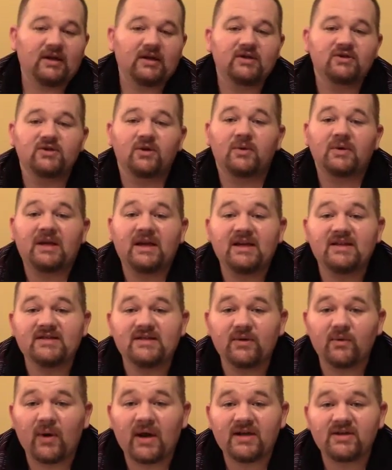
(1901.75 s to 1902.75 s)
So an
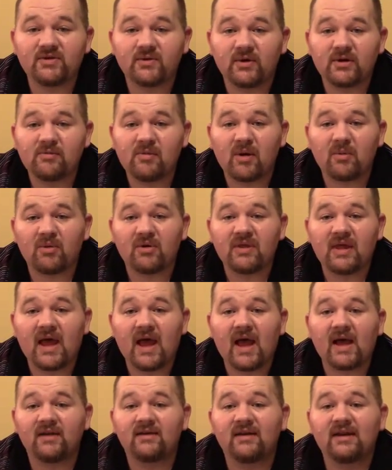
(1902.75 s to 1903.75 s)
easy way to remember
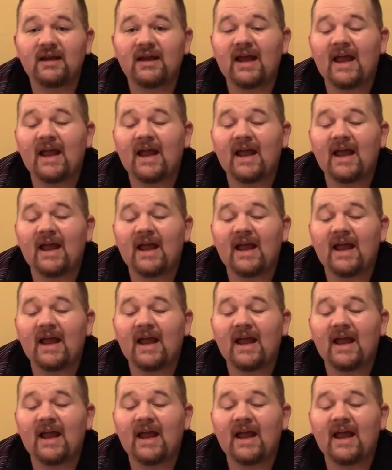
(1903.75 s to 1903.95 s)
that: